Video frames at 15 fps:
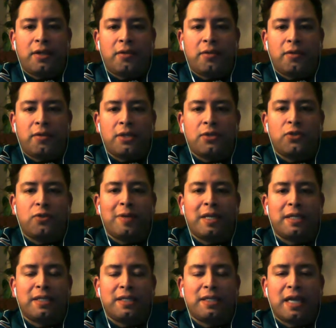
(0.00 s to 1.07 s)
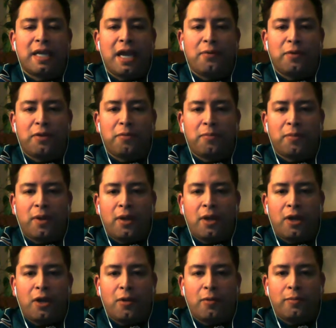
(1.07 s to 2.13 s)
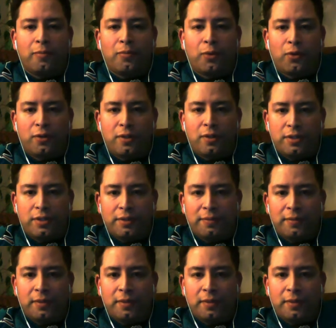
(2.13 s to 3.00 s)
Subban's tied with Burns.